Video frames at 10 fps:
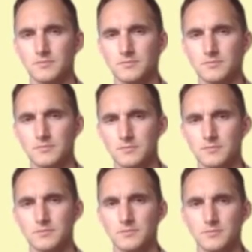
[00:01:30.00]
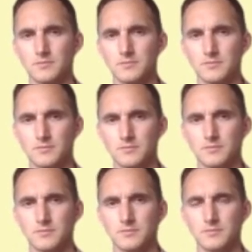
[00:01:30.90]

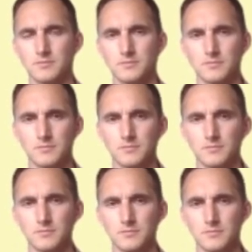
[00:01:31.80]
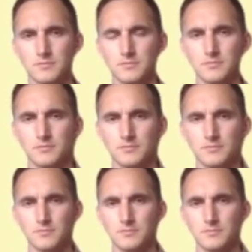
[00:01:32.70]
The person shown says nothing.